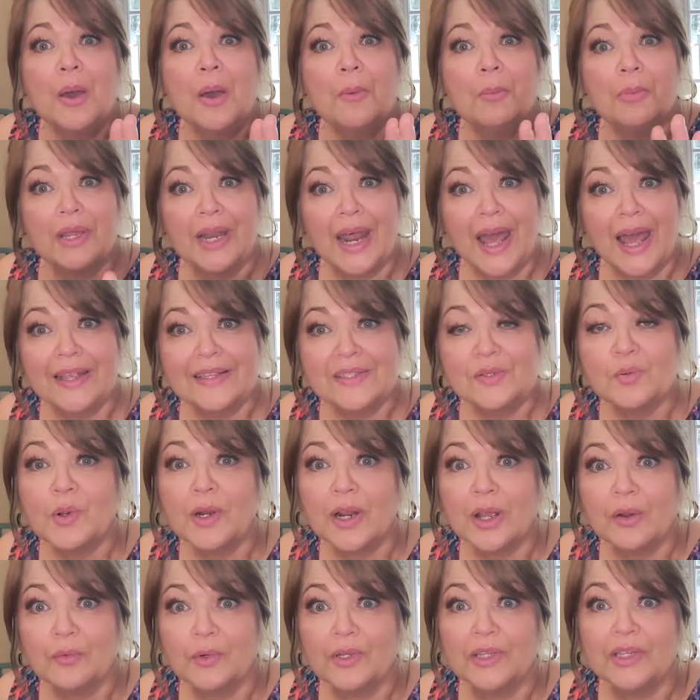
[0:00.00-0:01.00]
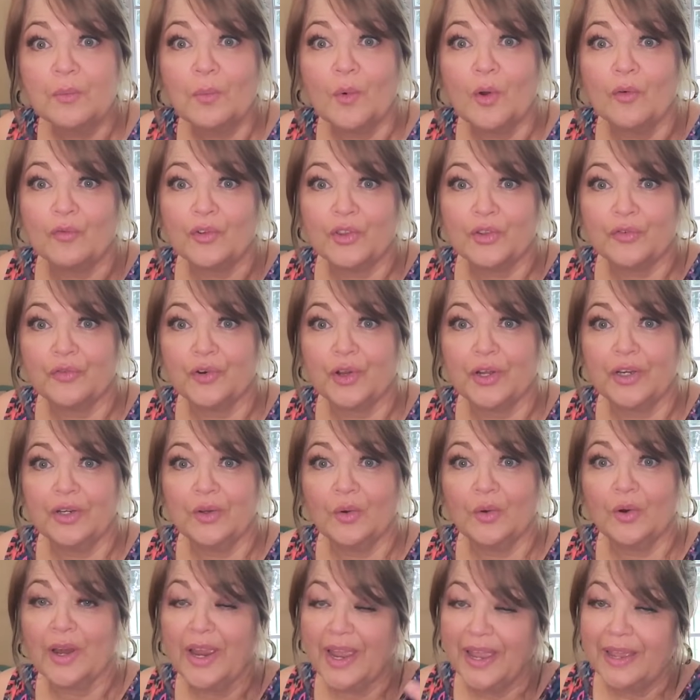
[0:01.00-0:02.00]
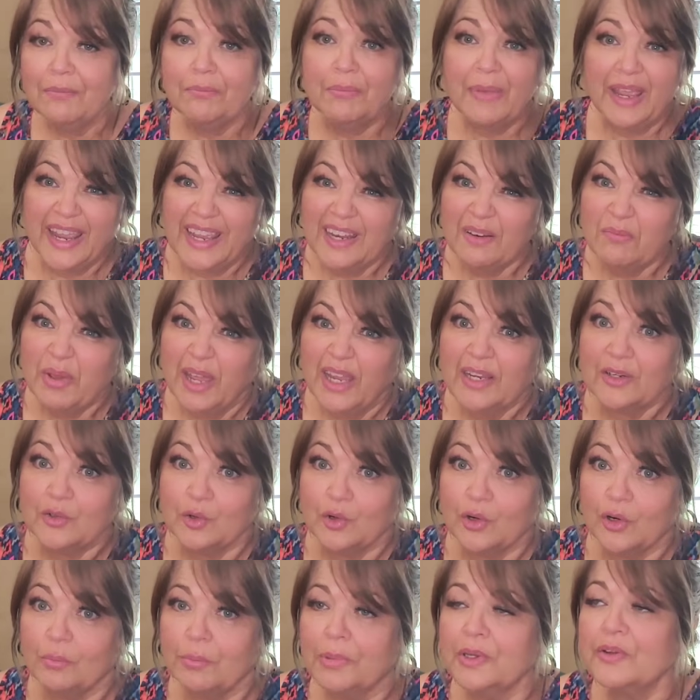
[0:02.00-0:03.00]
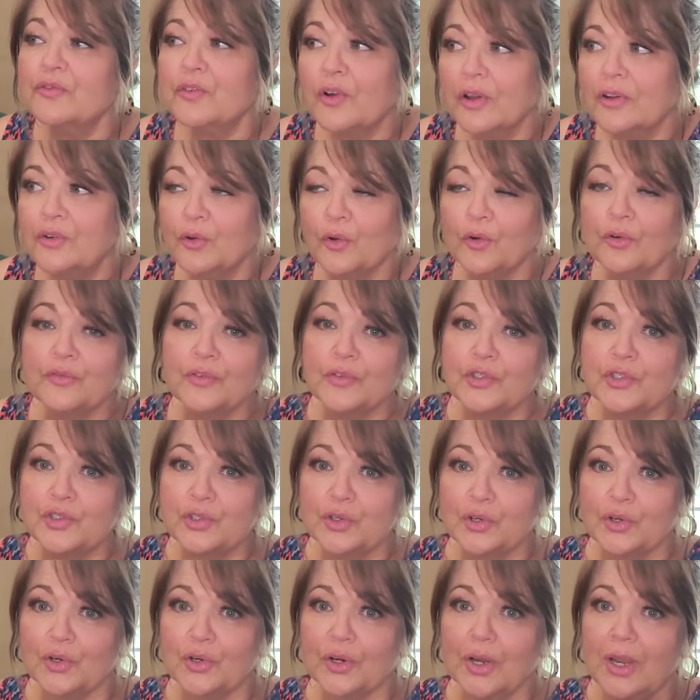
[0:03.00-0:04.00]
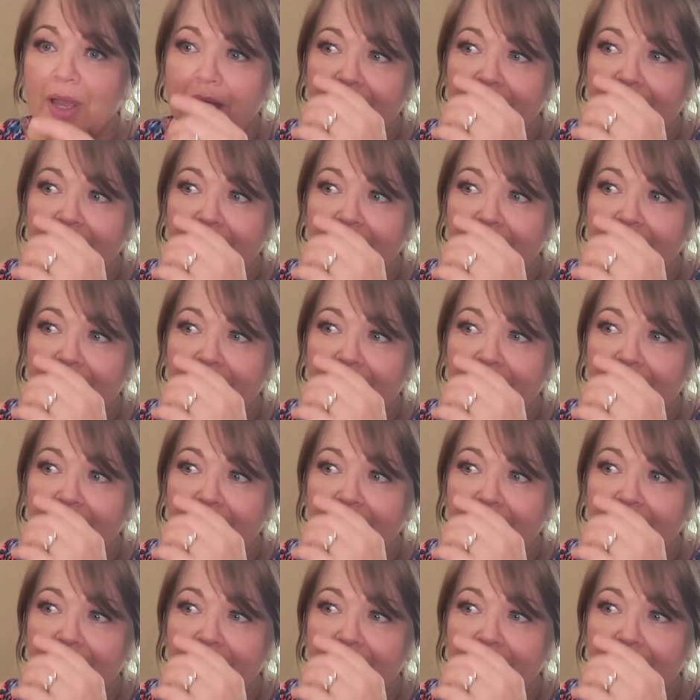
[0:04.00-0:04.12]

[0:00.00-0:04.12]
But that's what I really want for the front door and back door, but front door for sure.